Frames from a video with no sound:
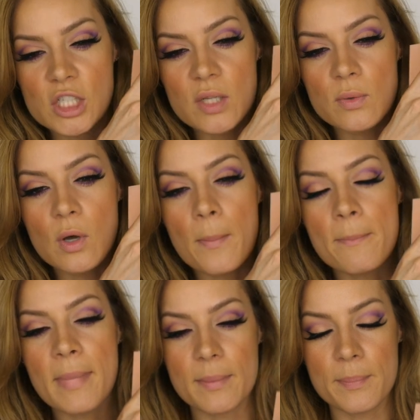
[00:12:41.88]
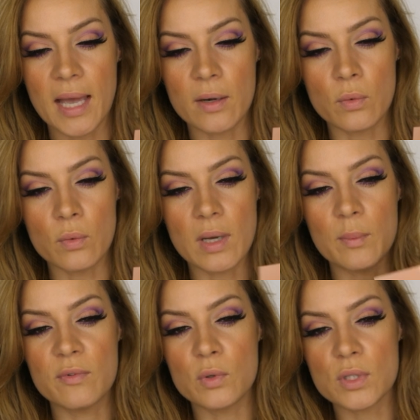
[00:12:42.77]
We've got a matte panel, and
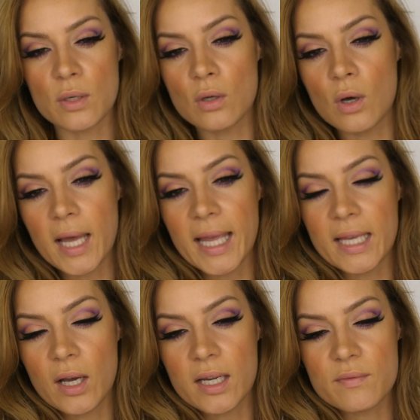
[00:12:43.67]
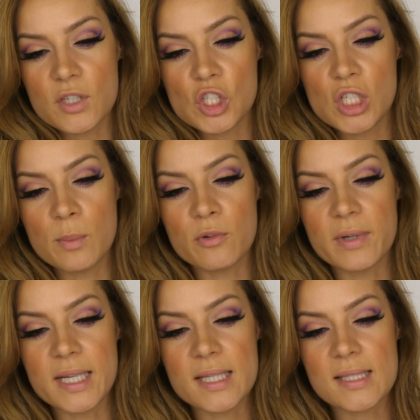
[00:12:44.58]
we've also got a kind of
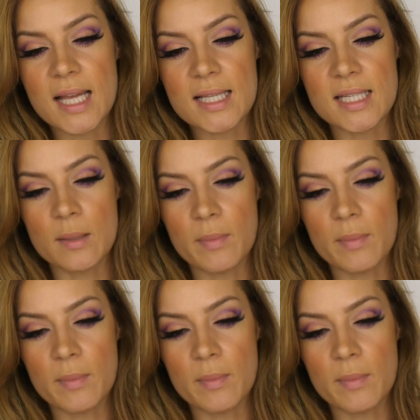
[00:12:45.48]
shimmery satin